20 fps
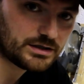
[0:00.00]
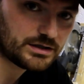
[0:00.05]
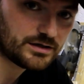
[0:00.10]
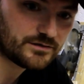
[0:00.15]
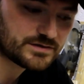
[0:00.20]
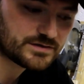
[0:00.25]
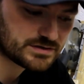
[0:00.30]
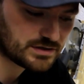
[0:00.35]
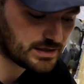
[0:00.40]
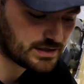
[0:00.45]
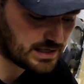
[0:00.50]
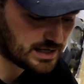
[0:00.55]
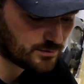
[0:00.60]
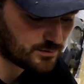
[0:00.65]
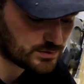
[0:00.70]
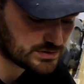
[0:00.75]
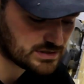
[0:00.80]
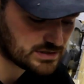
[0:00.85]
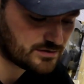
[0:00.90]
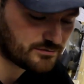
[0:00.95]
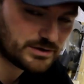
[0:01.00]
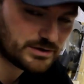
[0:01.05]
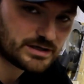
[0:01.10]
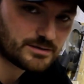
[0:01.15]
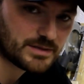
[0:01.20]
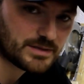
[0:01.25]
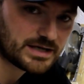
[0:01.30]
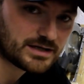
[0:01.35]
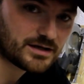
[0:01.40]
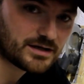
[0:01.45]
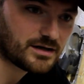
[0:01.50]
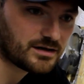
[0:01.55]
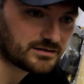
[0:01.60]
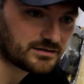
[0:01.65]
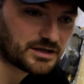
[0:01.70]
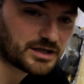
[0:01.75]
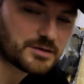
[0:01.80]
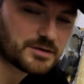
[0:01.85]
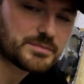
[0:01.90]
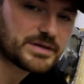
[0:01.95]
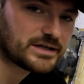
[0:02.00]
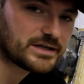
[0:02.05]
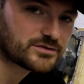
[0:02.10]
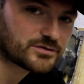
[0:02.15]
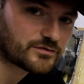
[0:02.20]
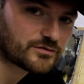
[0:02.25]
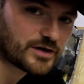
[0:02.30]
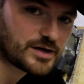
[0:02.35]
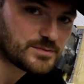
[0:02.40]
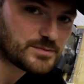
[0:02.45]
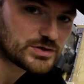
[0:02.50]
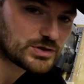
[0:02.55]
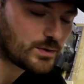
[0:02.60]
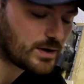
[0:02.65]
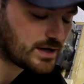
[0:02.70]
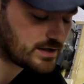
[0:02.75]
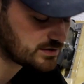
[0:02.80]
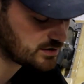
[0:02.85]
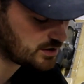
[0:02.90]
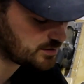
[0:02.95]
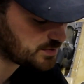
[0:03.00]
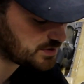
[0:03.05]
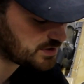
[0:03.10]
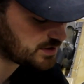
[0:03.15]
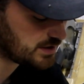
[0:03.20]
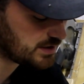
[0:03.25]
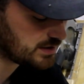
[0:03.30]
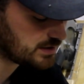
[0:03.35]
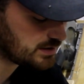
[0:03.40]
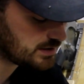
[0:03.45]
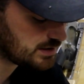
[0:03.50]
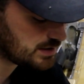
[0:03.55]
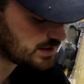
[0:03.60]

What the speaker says: on the other side, and we'll see if we can make a like a picture frame square type of thing.